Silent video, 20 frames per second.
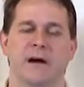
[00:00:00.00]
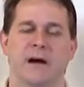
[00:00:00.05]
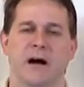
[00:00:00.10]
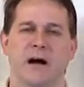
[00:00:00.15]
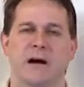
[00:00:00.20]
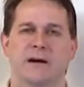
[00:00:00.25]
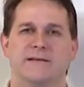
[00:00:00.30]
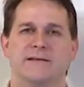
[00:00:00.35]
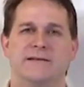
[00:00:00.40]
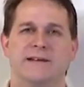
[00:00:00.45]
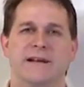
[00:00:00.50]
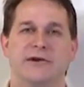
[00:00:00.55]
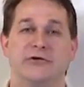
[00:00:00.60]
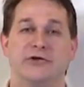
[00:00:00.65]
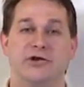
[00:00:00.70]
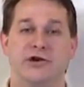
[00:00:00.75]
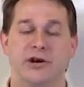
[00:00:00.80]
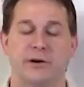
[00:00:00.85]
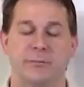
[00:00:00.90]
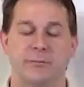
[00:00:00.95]

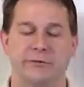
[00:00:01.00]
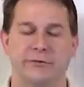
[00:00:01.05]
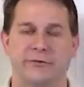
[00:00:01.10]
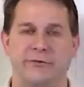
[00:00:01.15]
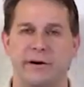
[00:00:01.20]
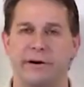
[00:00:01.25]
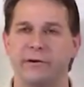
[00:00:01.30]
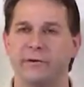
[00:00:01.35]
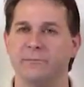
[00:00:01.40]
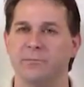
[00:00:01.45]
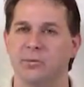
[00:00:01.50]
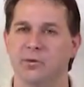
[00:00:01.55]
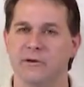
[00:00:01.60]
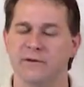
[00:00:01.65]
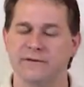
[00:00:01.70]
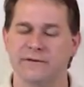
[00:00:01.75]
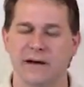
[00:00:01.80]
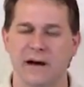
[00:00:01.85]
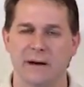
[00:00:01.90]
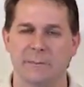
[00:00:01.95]
Oxidation numbers, very
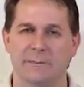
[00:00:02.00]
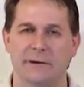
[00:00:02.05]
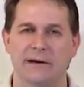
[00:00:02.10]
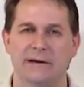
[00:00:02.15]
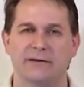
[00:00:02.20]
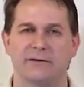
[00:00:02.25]
important topic.